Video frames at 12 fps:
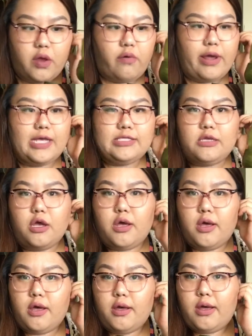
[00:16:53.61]
rise
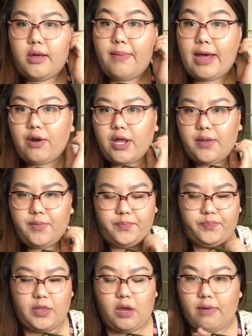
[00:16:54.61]

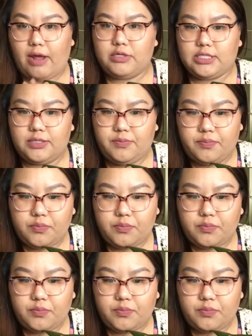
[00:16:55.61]
around it.